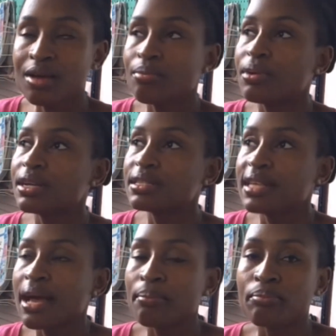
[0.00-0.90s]
but
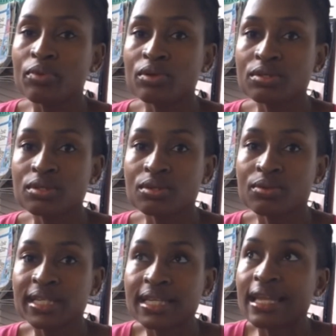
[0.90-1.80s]
I'm booked
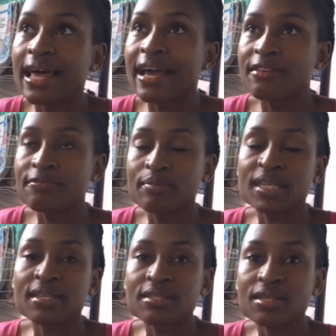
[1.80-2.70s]
with life,
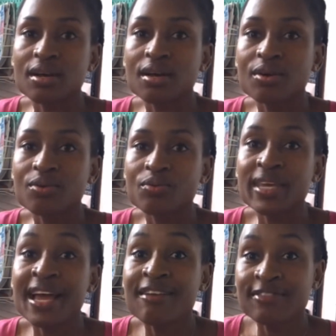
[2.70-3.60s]
because we
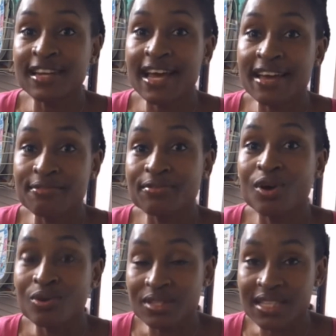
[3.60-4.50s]
have life
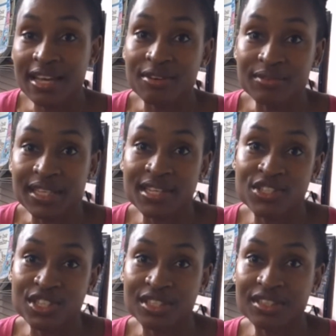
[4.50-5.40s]
outside of the
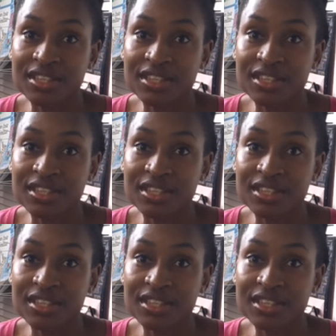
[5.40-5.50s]
kitchen.